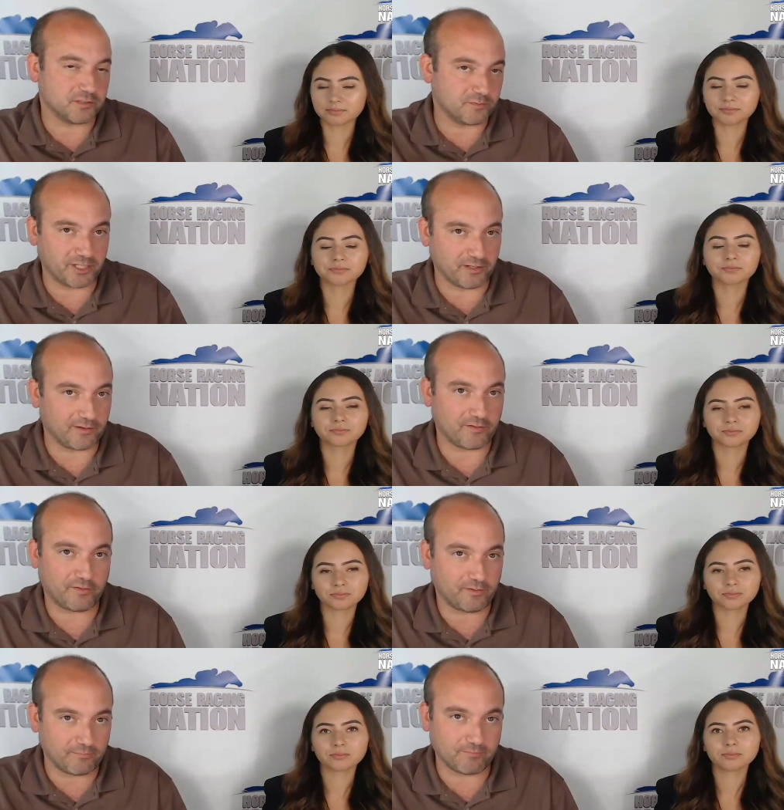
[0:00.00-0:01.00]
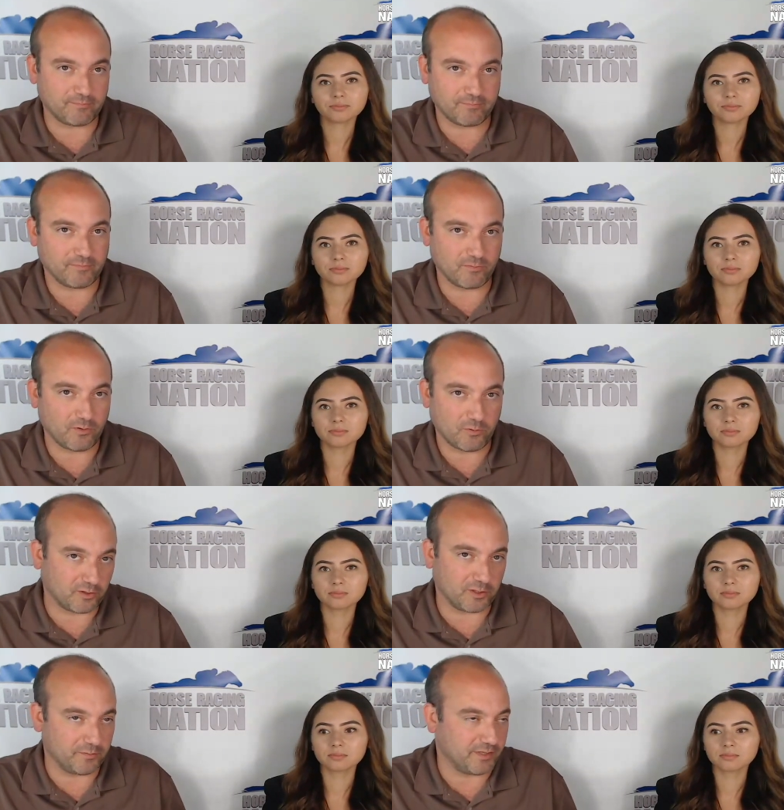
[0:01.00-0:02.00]
Speaker 1: just because
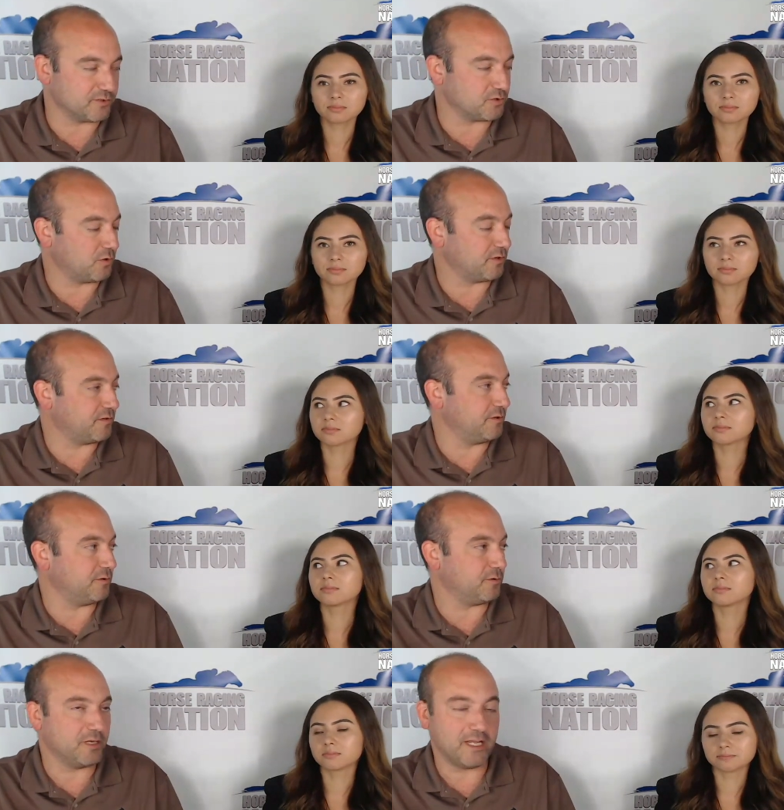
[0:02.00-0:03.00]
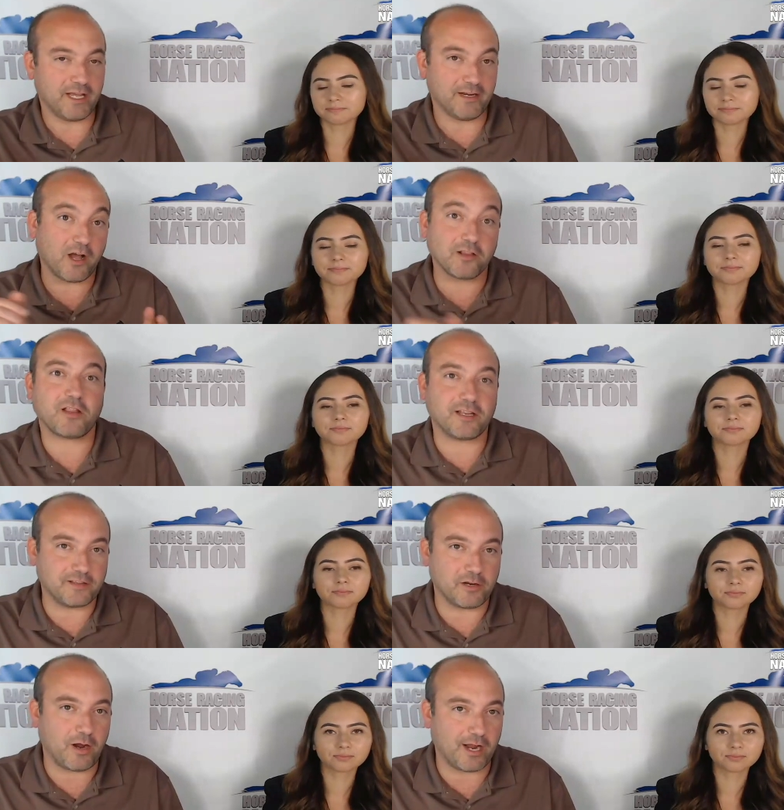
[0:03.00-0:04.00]
those are going to be the short two. And
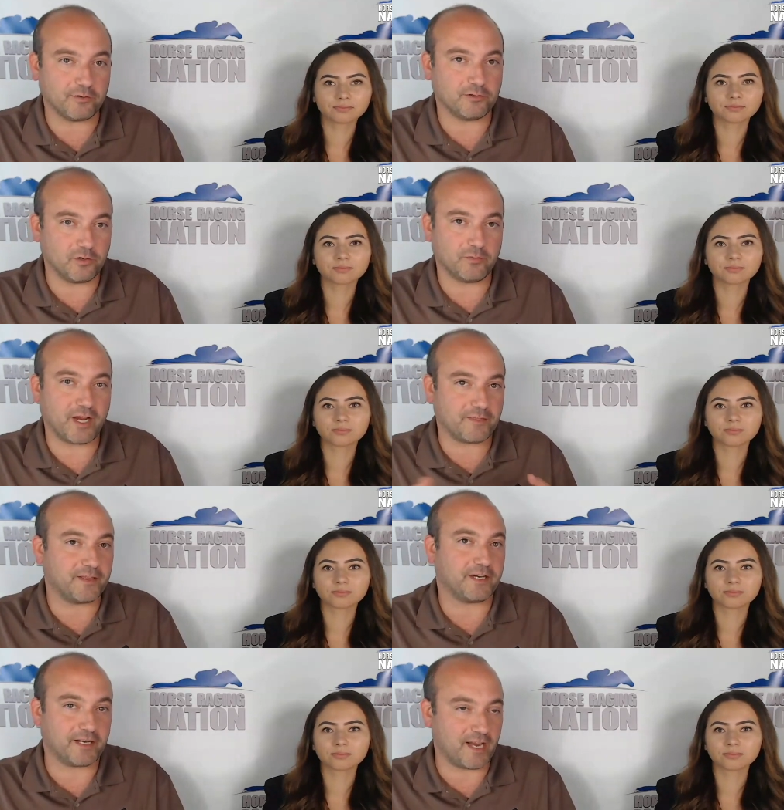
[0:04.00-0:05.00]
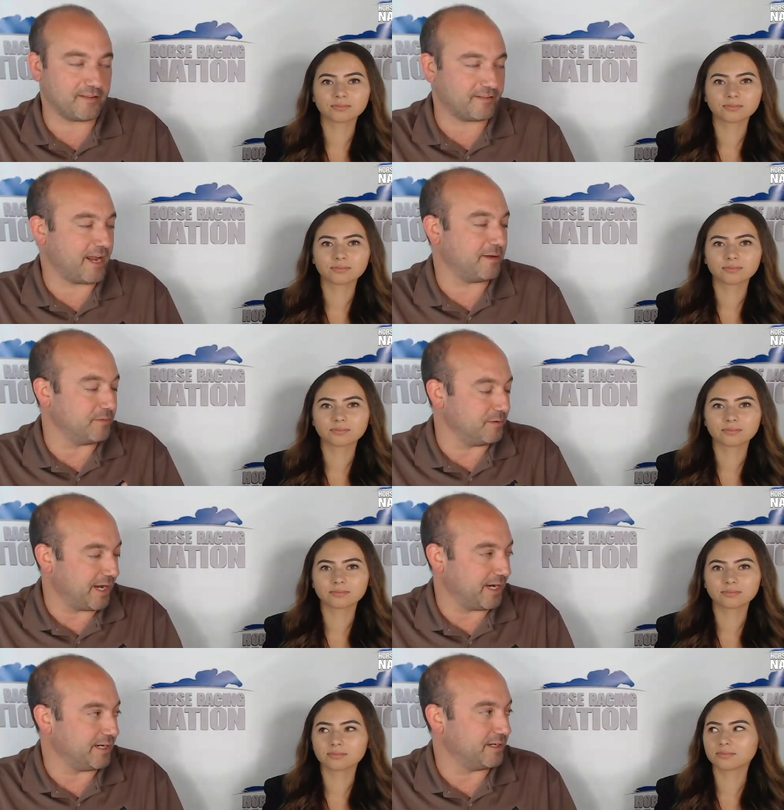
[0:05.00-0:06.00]
unlike the Ohio Derby, I think a case can be
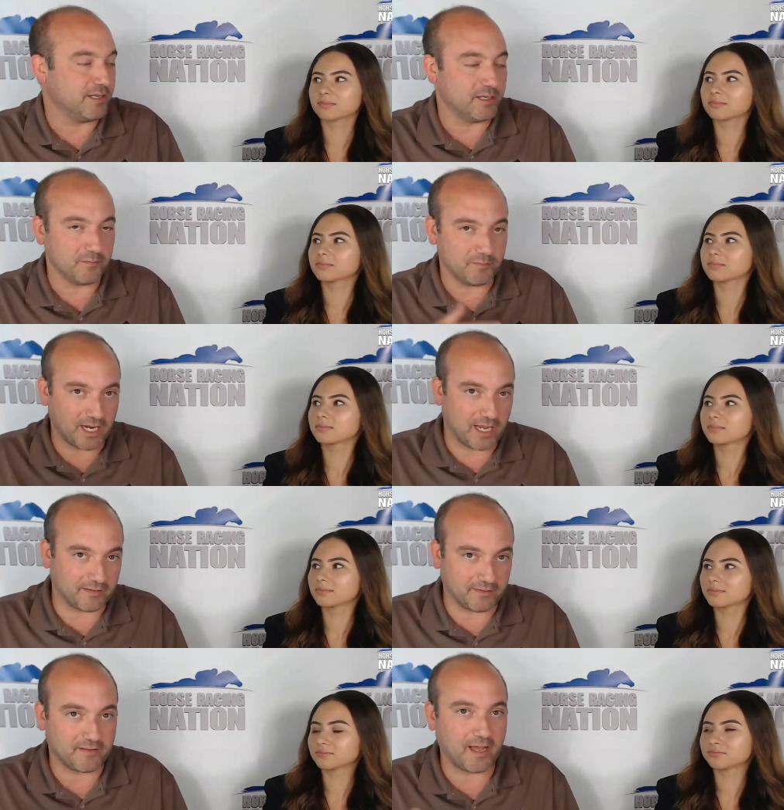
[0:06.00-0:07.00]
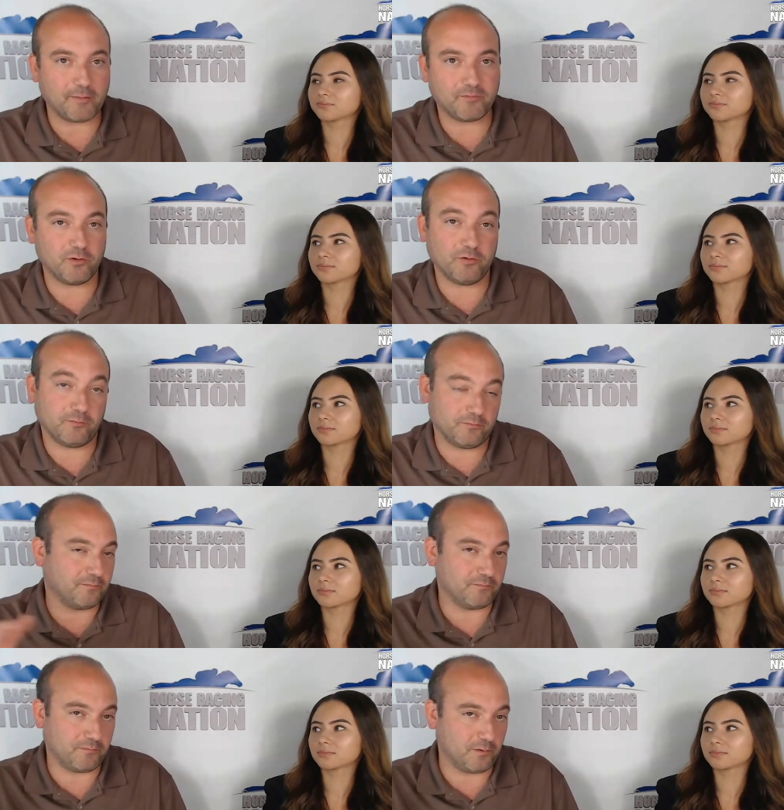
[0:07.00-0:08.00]
made beyond the top two.
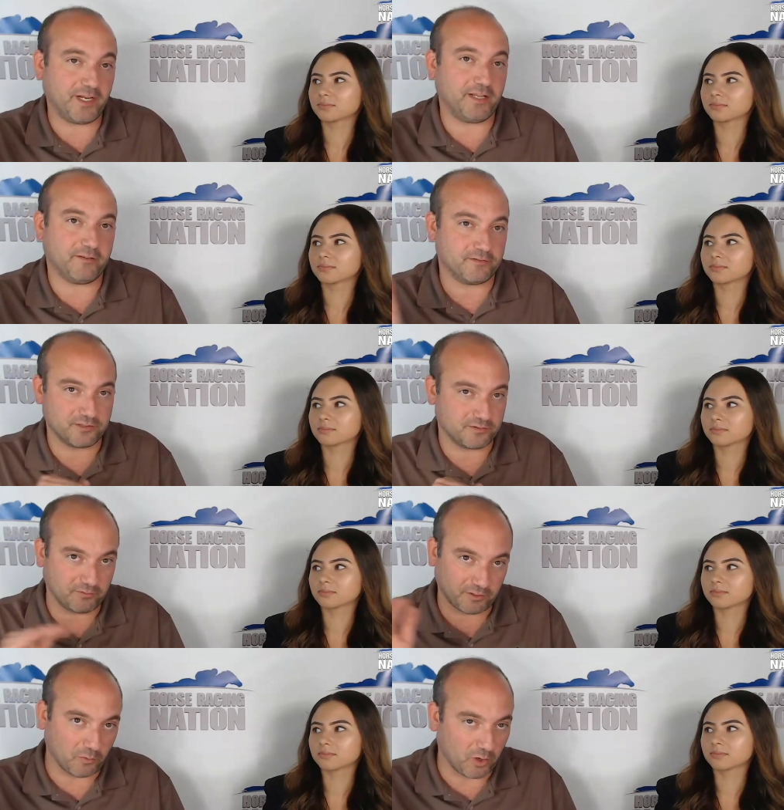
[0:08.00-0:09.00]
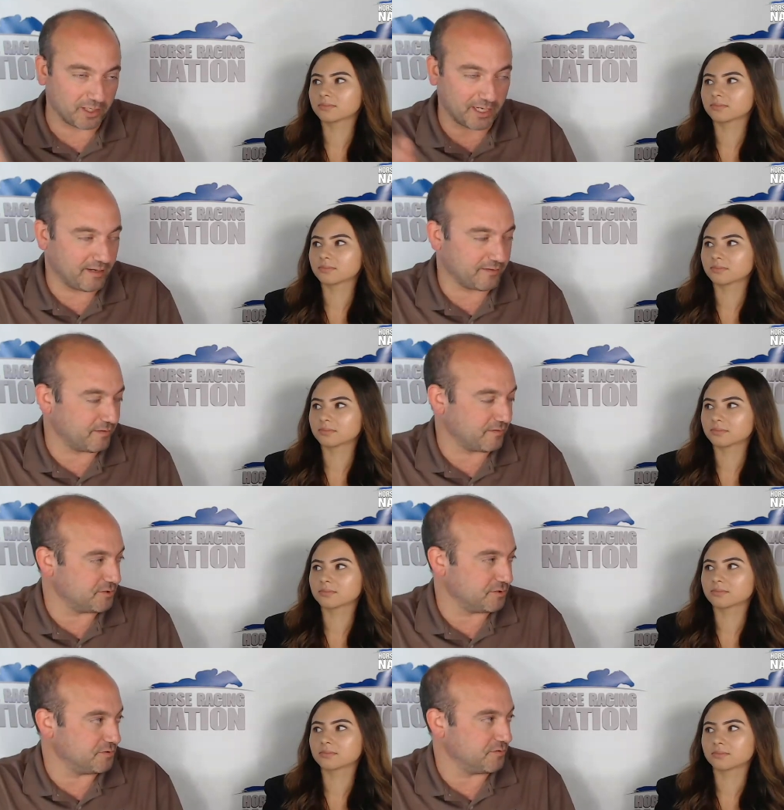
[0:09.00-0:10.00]
For me, there's just really one case. It's
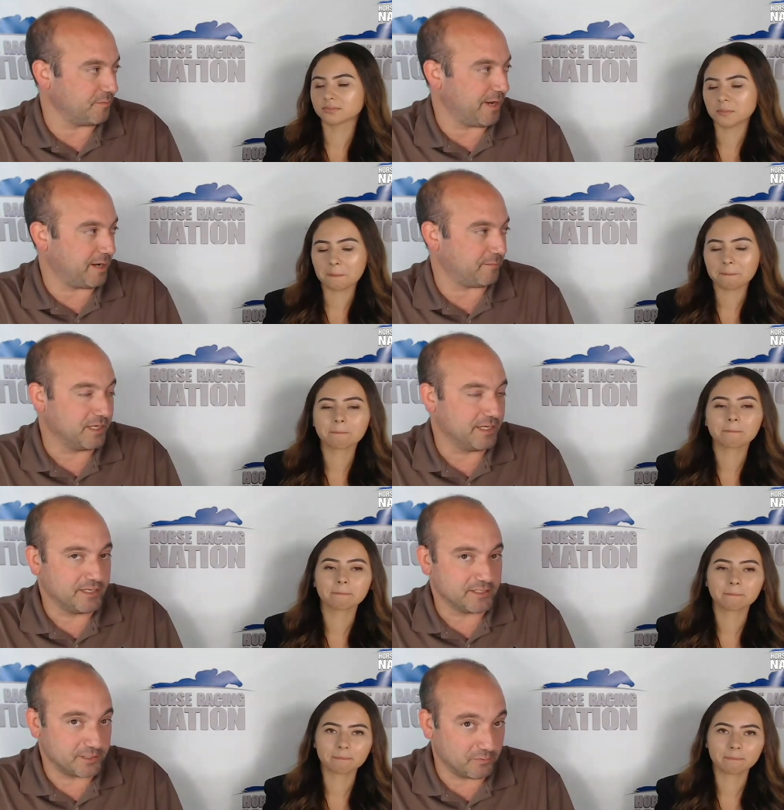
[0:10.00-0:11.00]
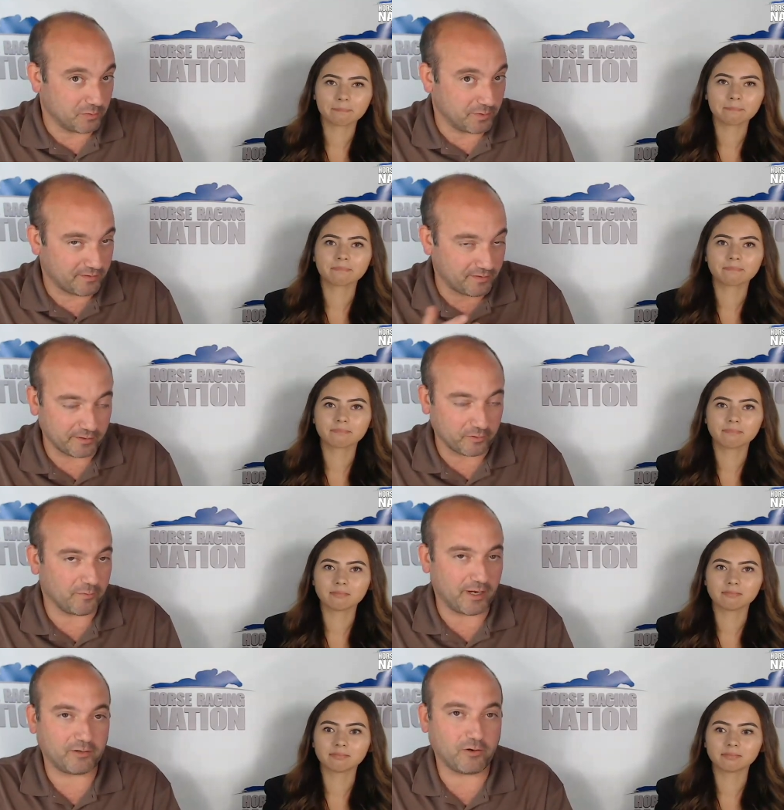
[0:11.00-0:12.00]
Juju's Map. She will be a
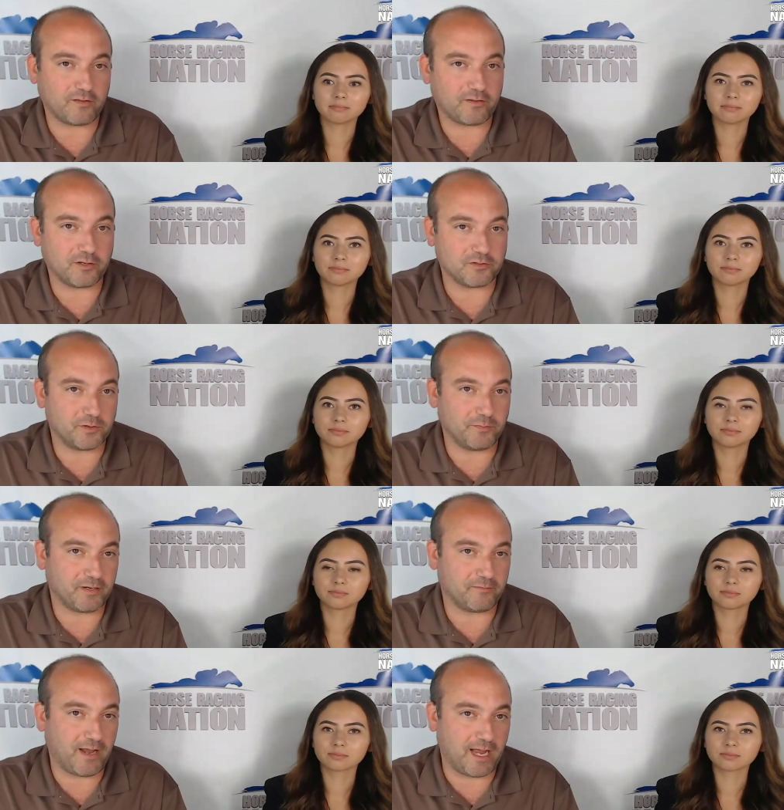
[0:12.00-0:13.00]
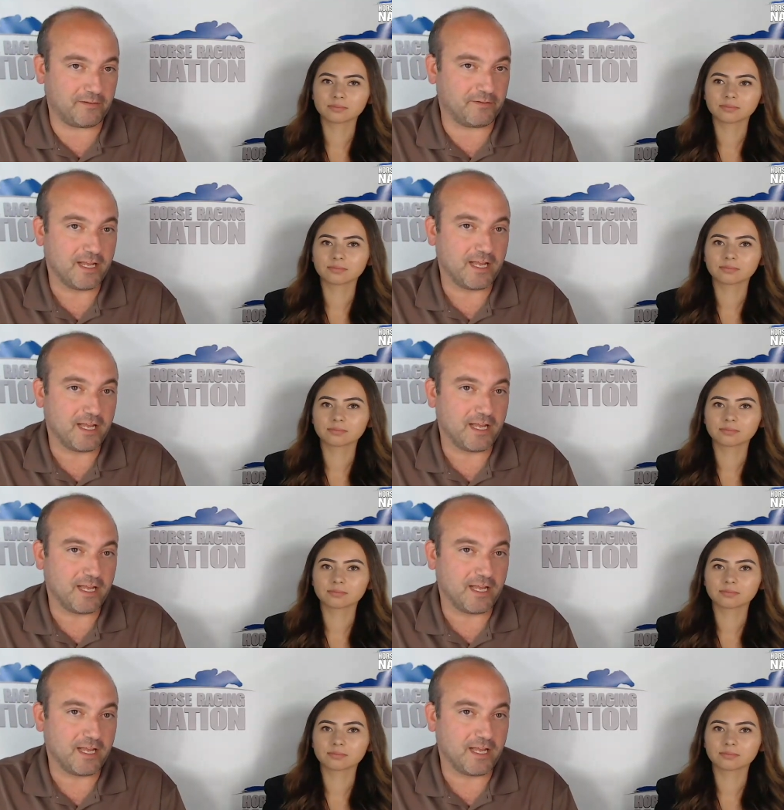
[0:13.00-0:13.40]
single in my cross country pick five.